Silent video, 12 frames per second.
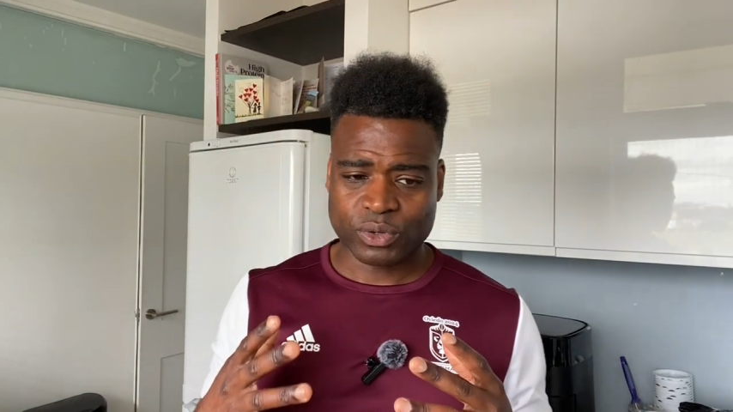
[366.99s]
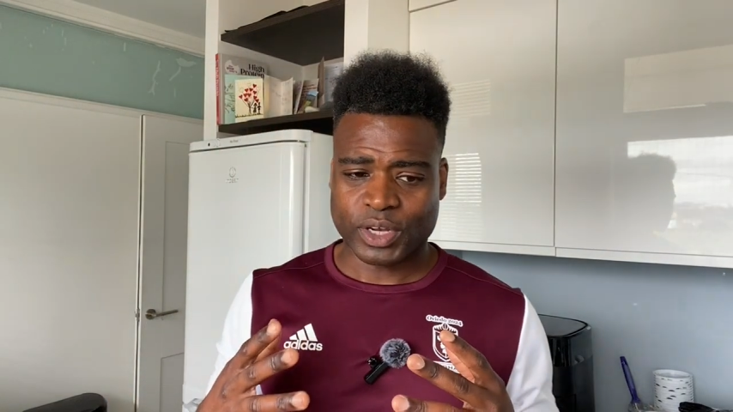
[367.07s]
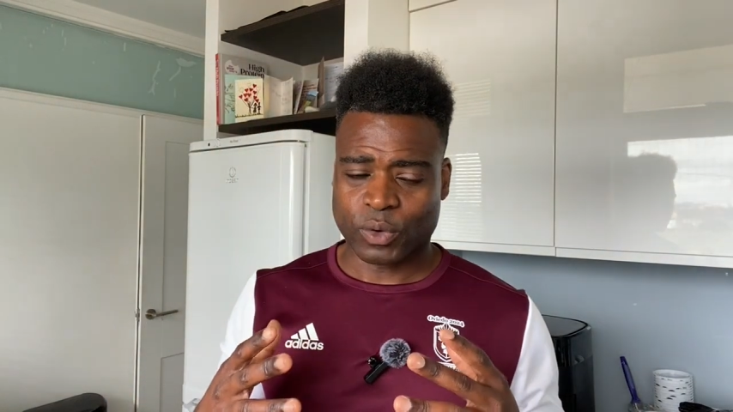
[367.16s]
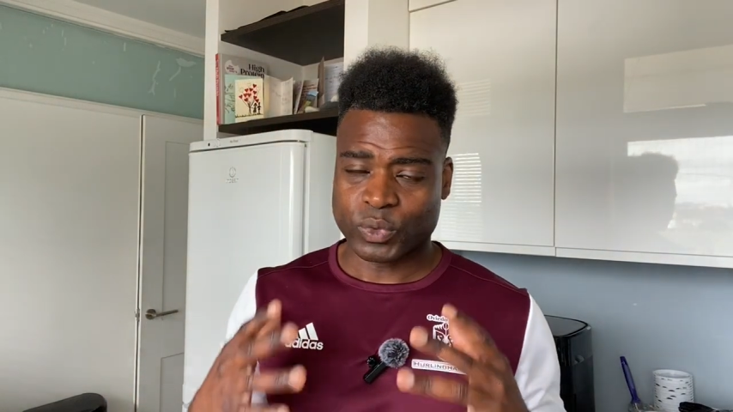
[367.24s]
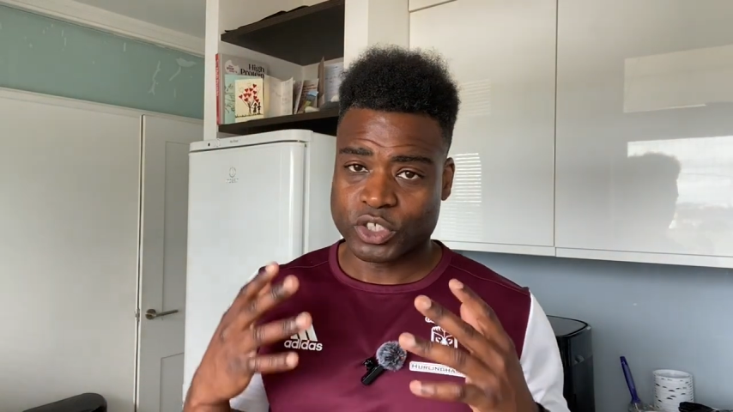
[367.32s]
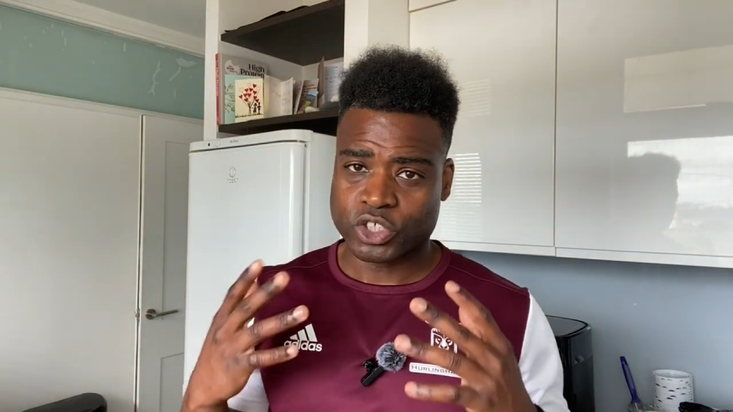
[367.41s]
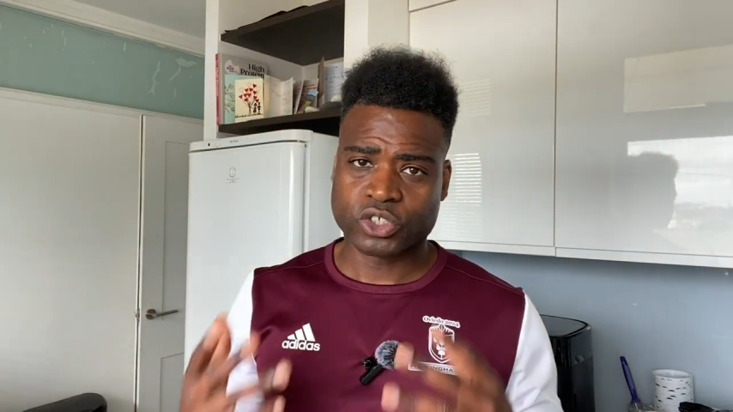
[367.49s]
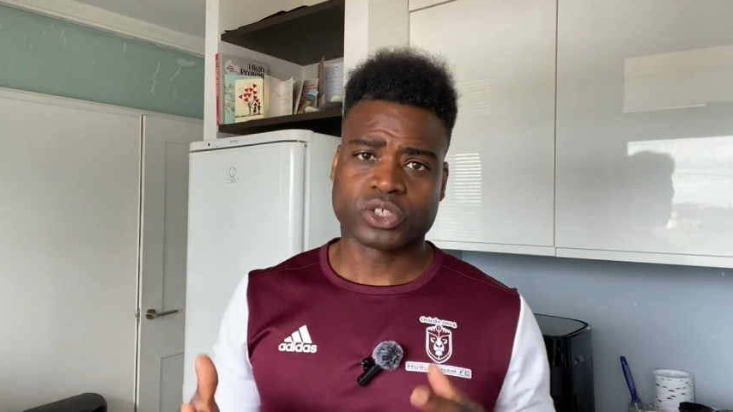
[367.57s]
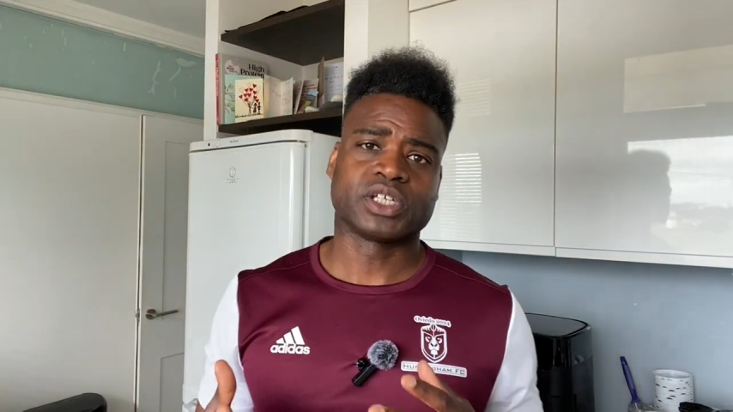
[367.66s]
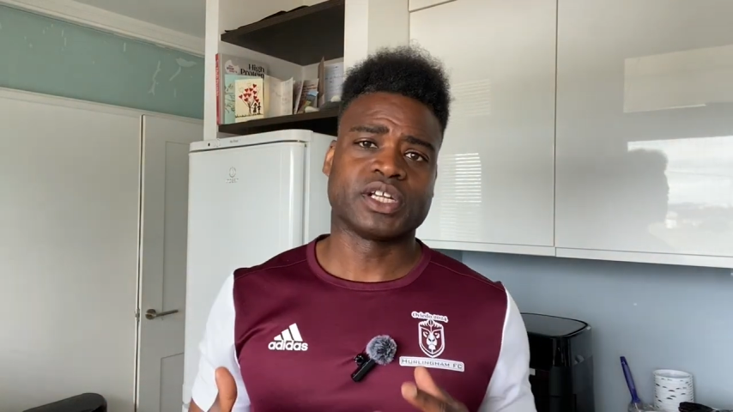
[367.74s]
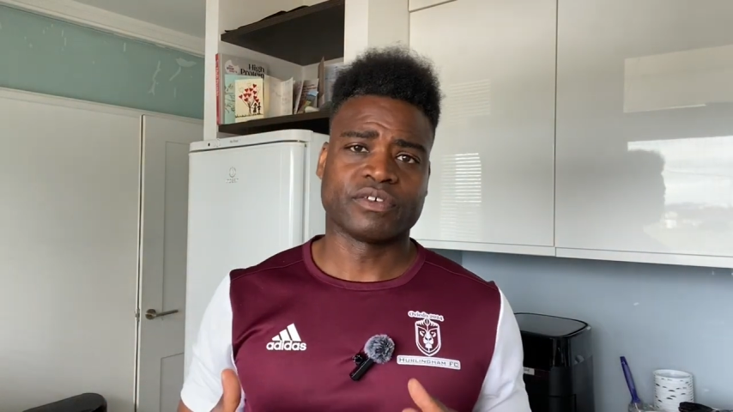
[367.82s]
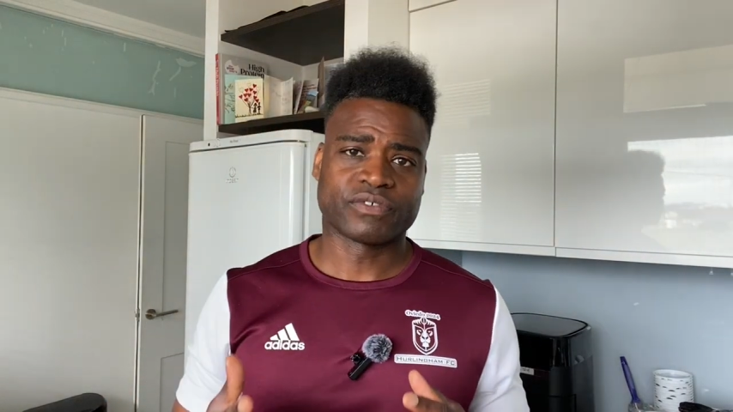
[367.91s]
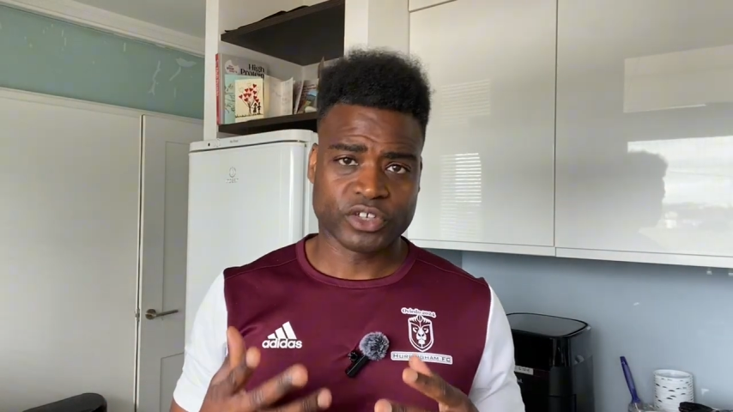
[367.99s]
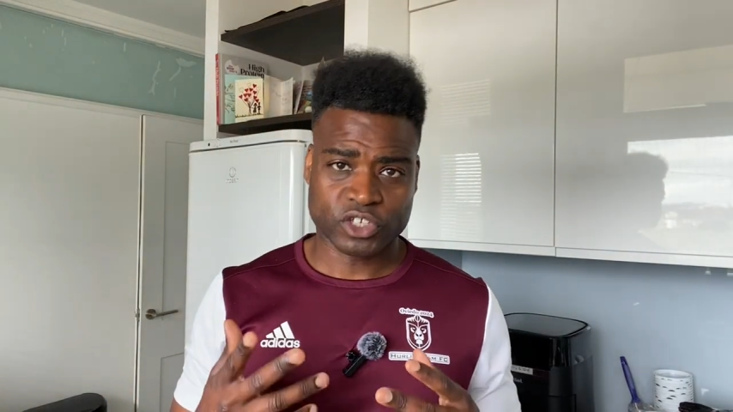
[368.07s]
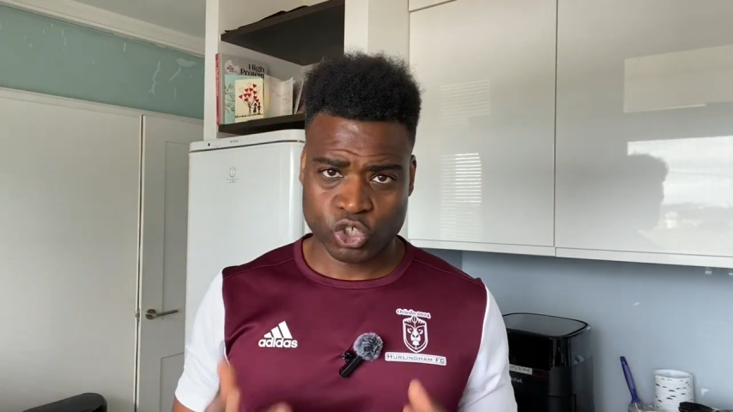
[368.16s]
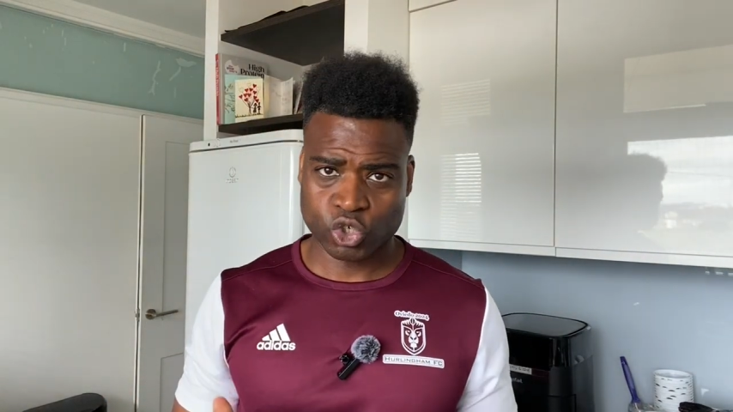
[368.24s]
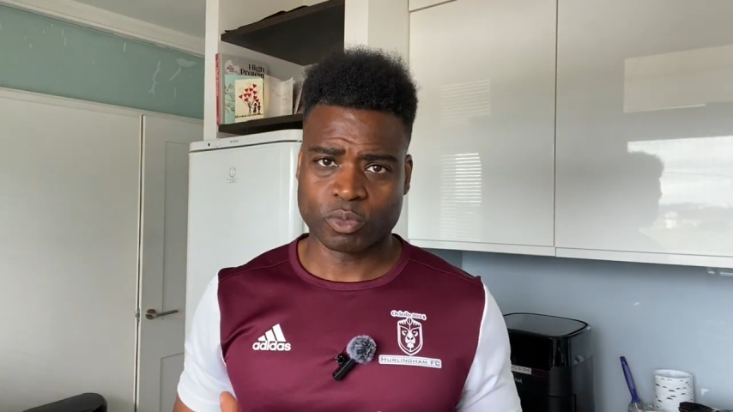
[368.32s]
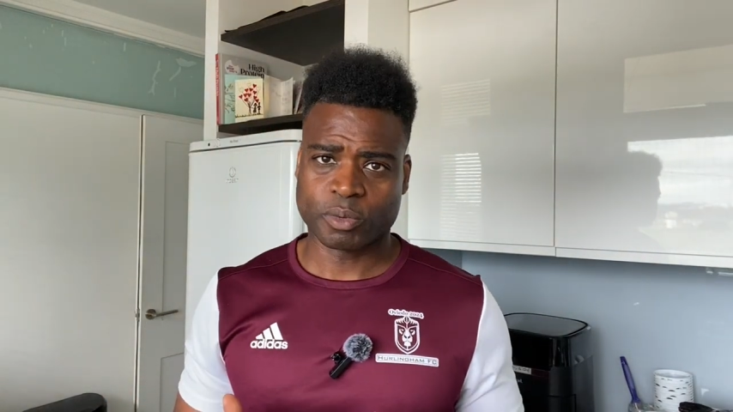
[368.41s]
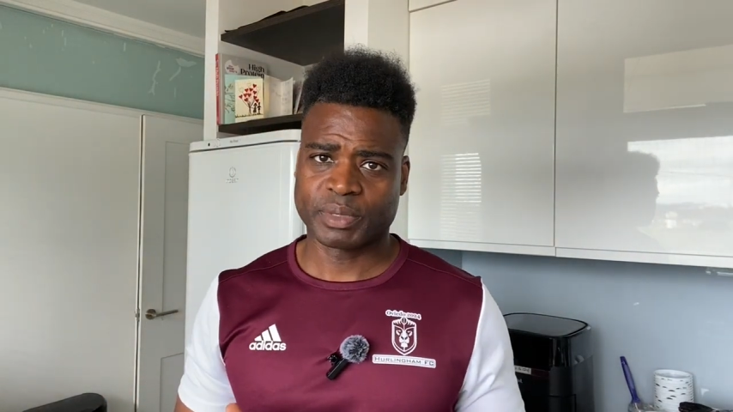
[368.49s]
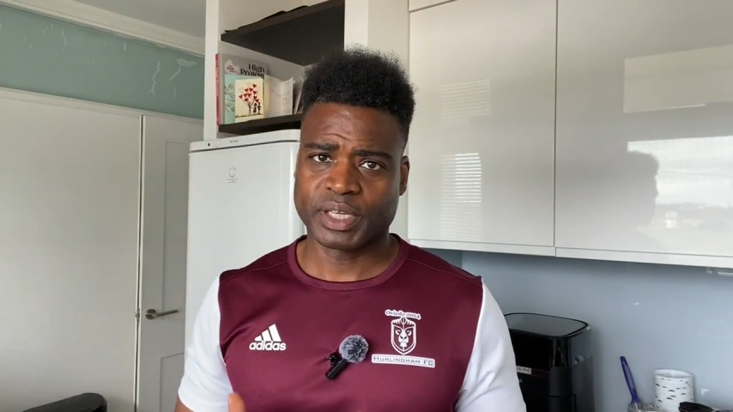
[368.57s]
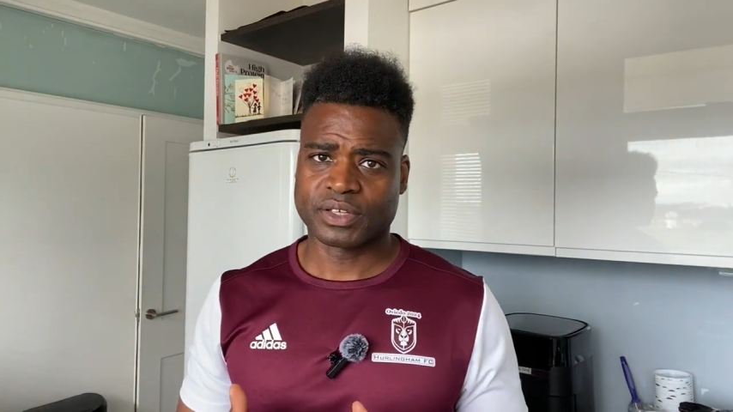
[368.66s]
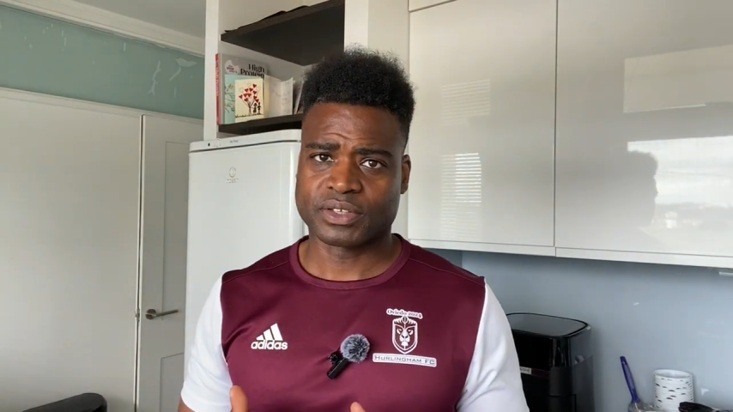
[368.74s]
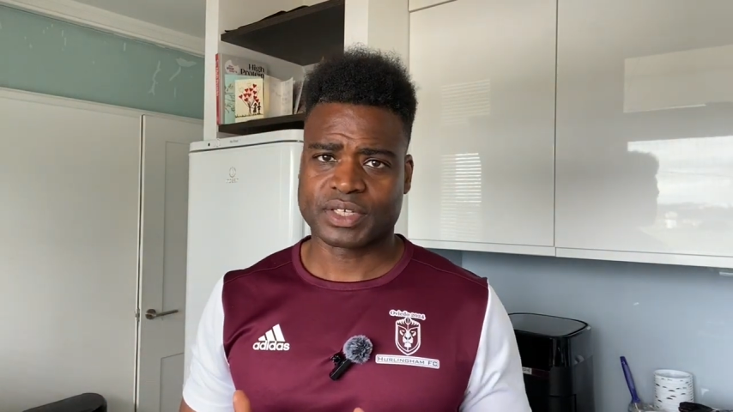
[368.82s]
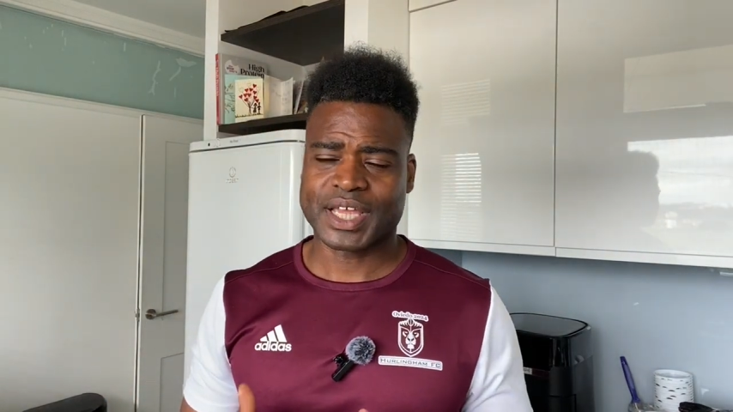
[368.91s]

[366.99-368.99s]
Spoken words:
like we should live as human beings.